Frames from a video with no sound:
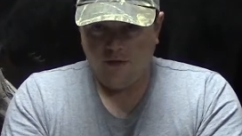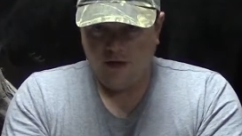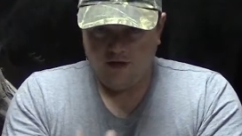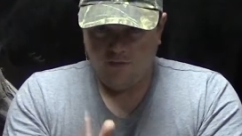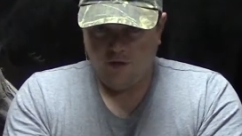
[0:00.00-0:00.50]
it
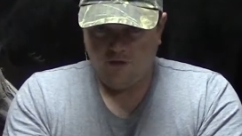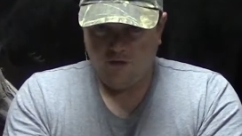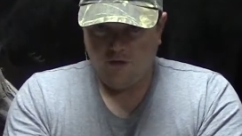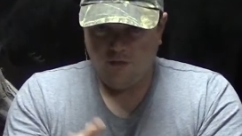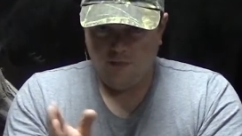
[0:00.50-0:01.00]
takes
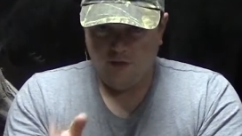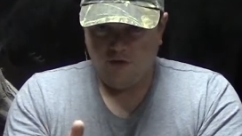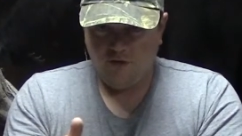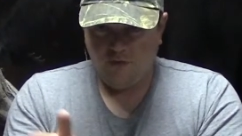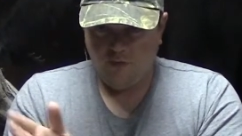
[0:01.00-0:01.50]
picture,
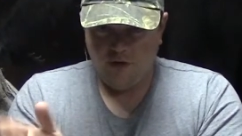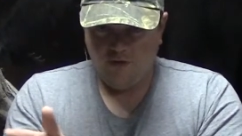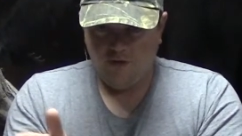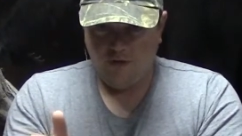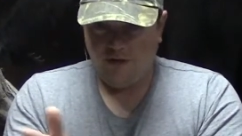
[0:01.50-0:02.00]
picture,
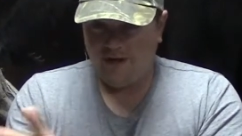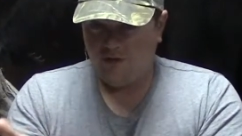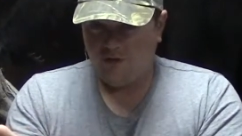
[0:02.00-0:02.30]
picture, at least